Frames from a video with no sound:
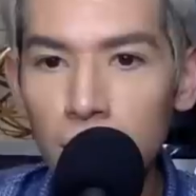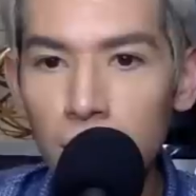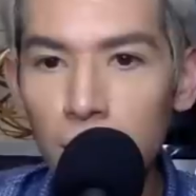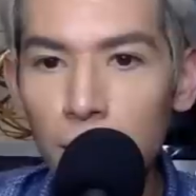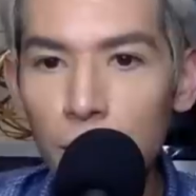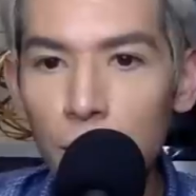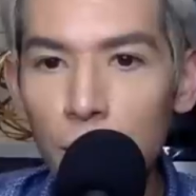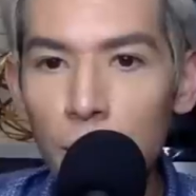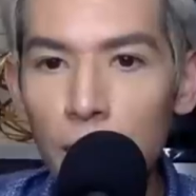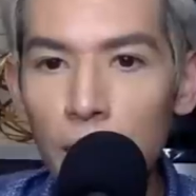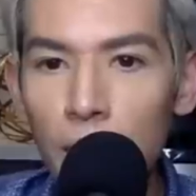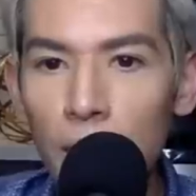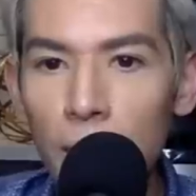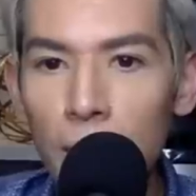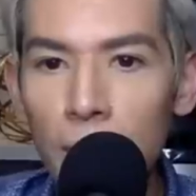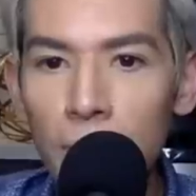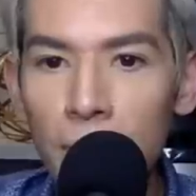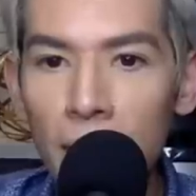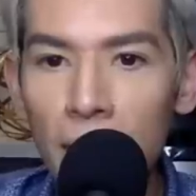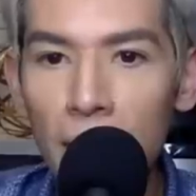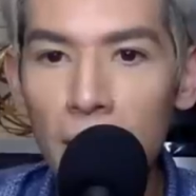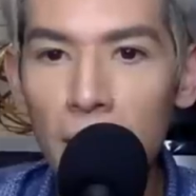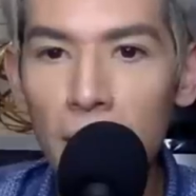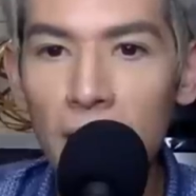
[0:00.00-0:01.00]
Blueberry
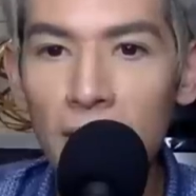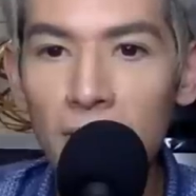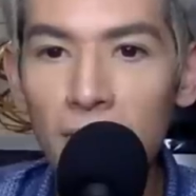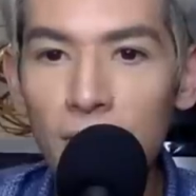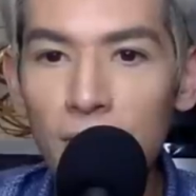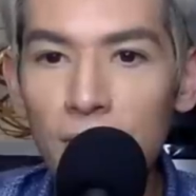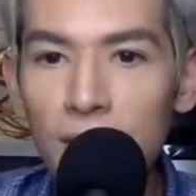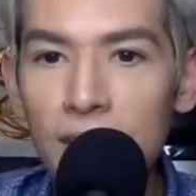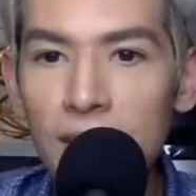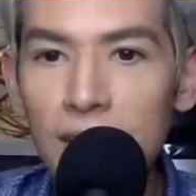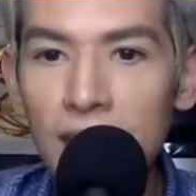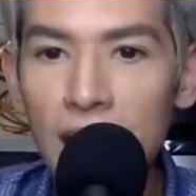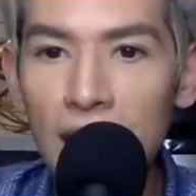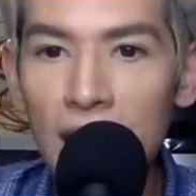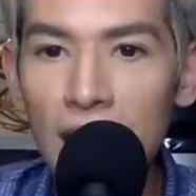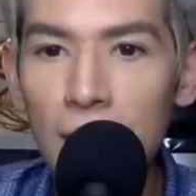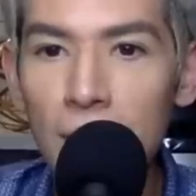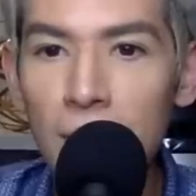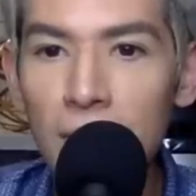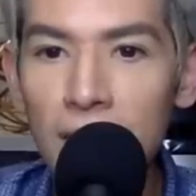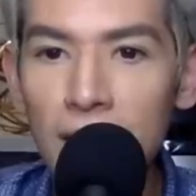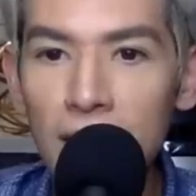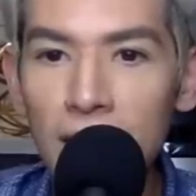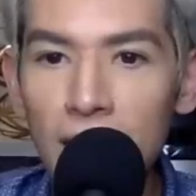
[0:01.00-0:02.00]
Bet, my first
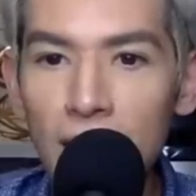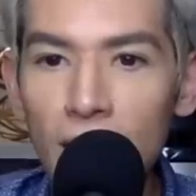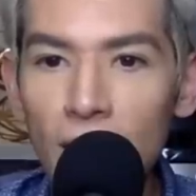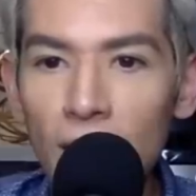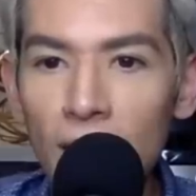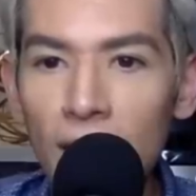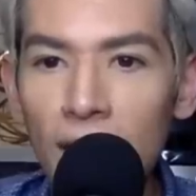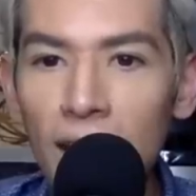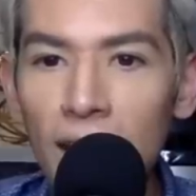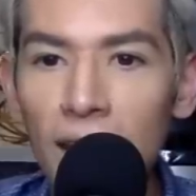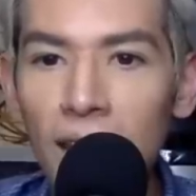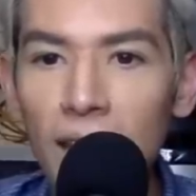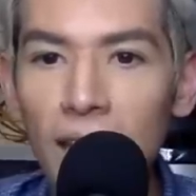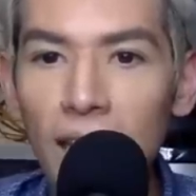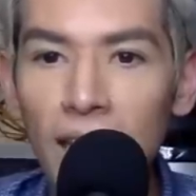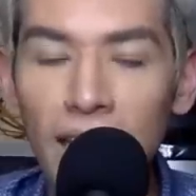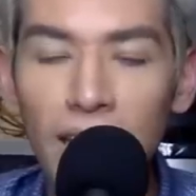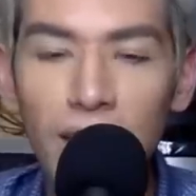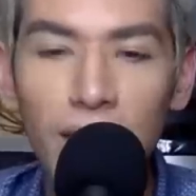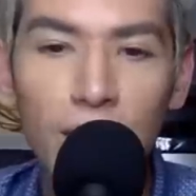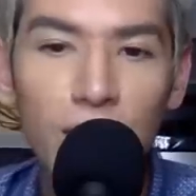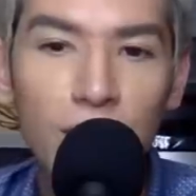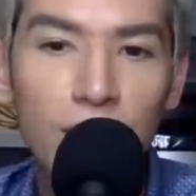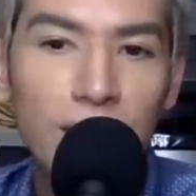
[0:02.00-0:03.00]
time here, and I
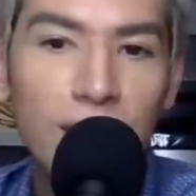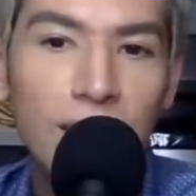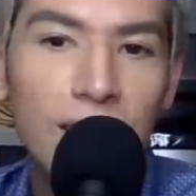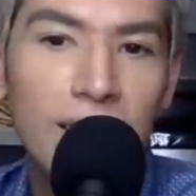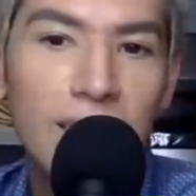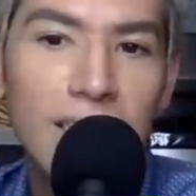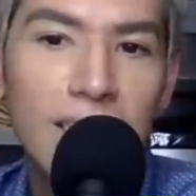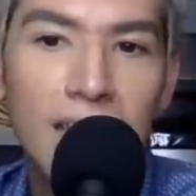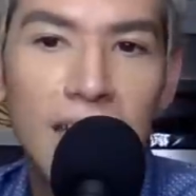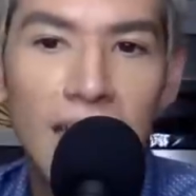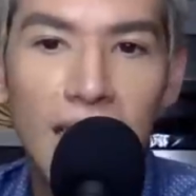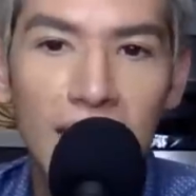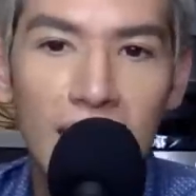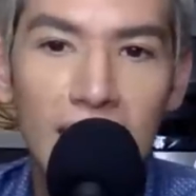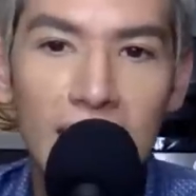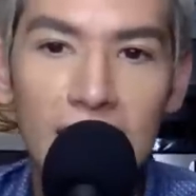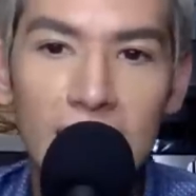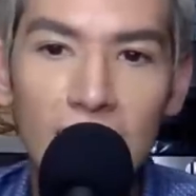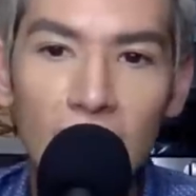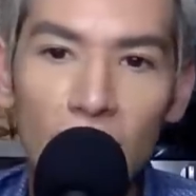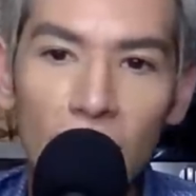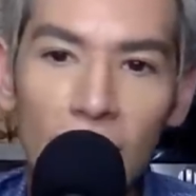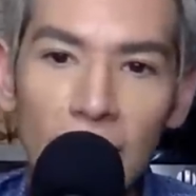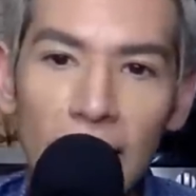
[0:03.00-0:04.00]
like your
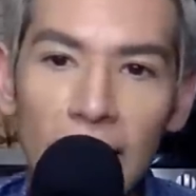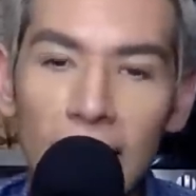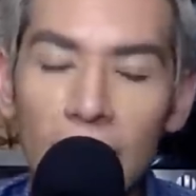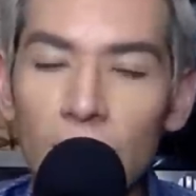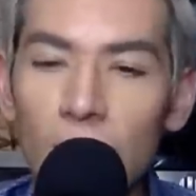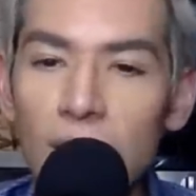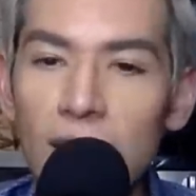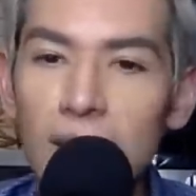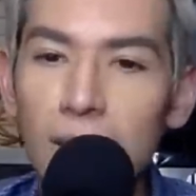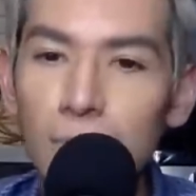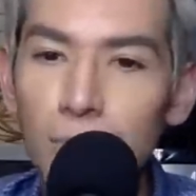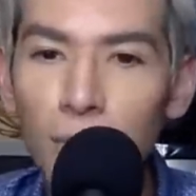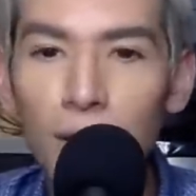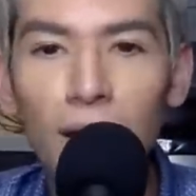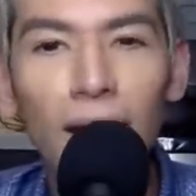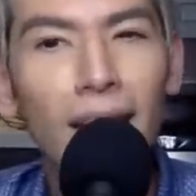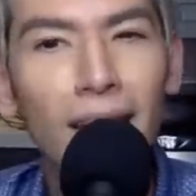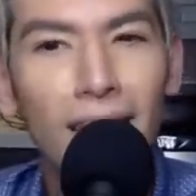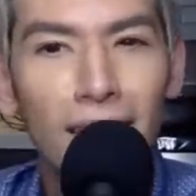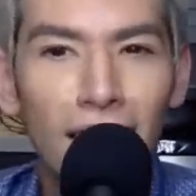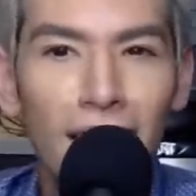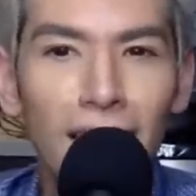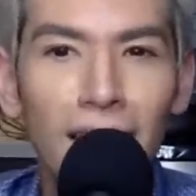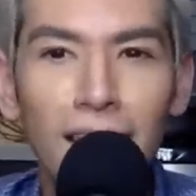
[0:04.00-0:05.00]
takes on Harry's book.
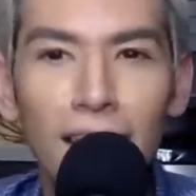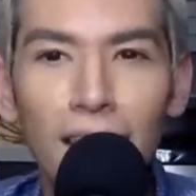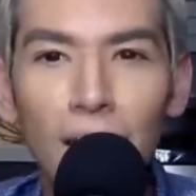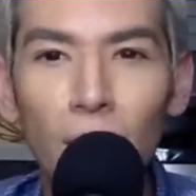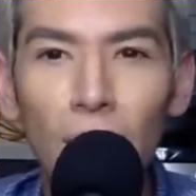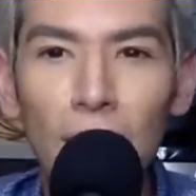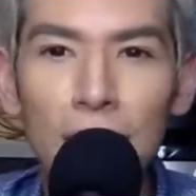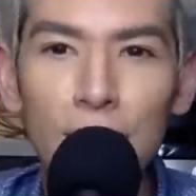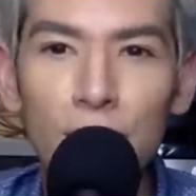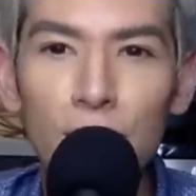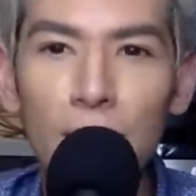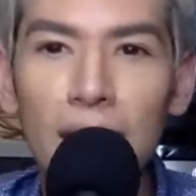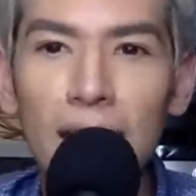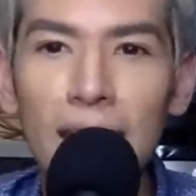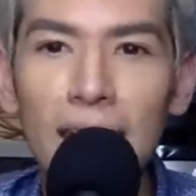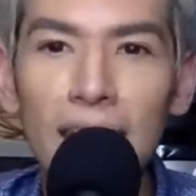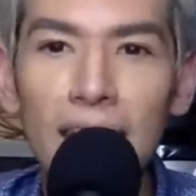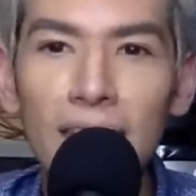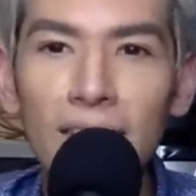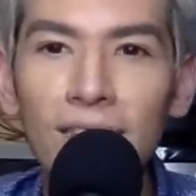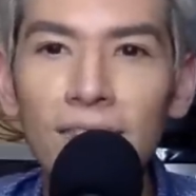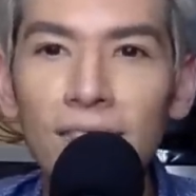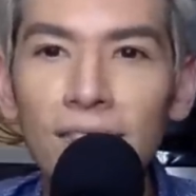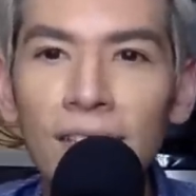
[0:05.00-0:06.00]
Thank you. I try to
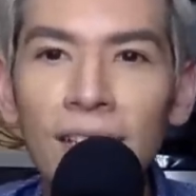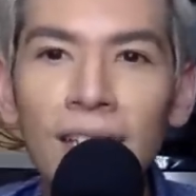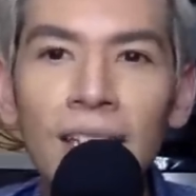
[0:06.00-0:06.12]
give